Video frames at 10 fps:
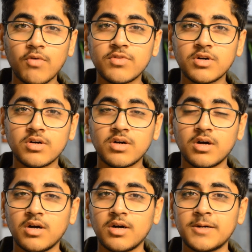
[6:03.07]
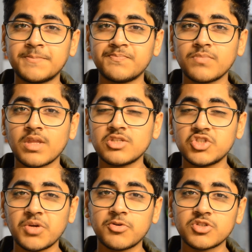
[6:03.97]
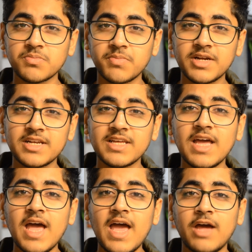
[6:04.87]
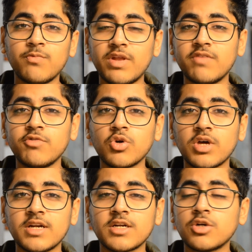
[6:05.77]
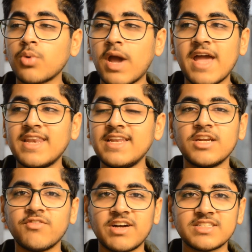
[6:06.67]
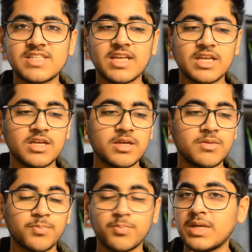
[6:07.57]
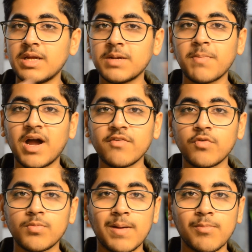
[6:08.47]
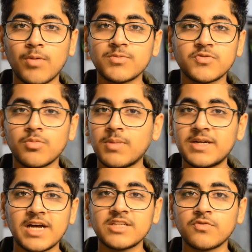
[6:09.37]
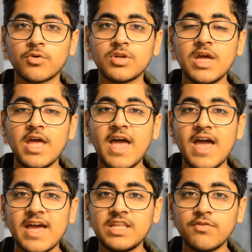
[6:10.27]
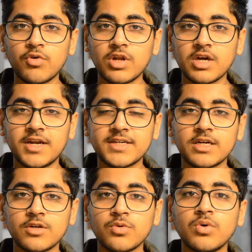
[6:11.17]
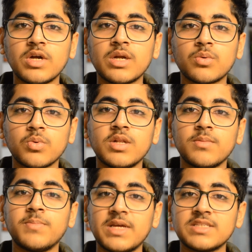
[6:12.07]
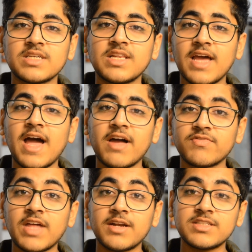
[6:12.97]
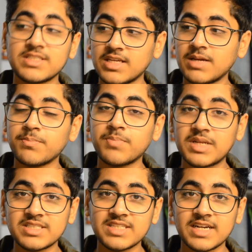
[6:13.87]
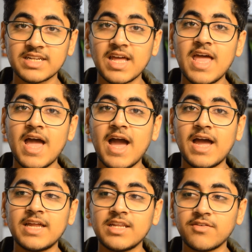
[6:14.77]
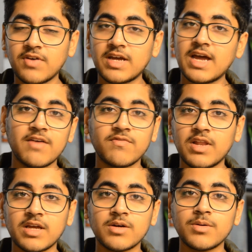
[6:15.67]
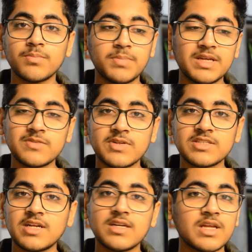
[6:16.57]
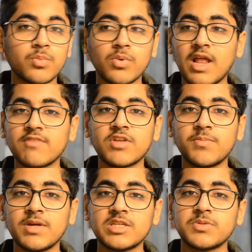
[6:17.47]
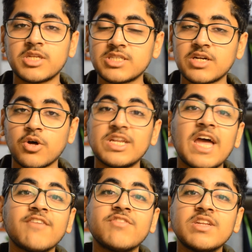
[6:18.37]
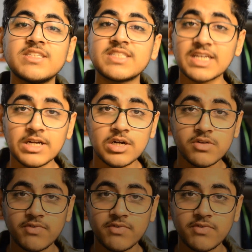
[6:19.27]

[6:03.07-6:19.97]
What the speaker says: of the Jaybirds completely, and whenever you connect it to any device, like be it my phone, my mom's phone, my dad's phone, any phone I connected to, it will basically have that same preset. And if I have like a bass preset, it will have that bass preset on every single